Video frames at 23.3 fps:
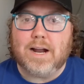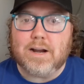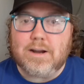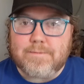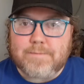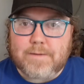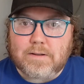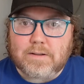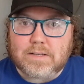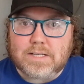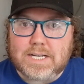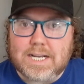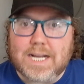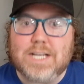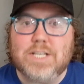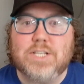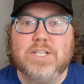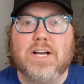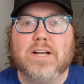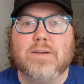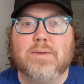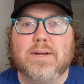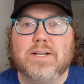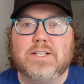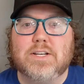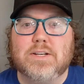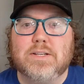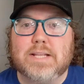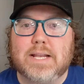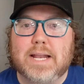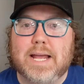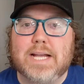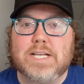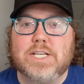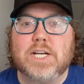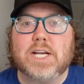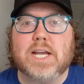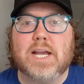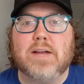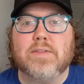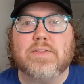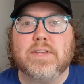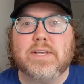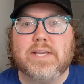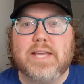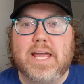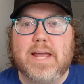How are you feeling? You got John Riggs here today checking
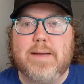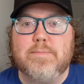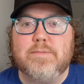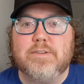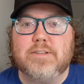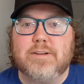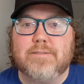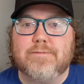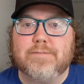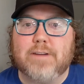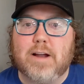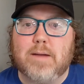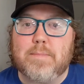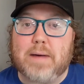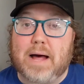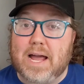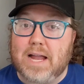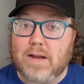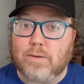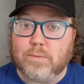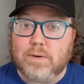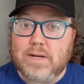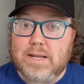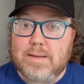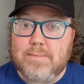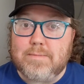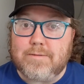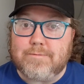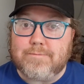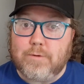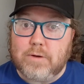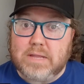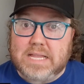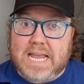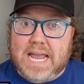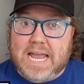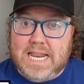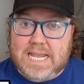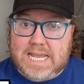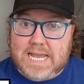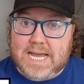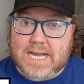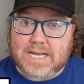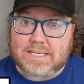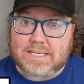out the games from Irem for the N E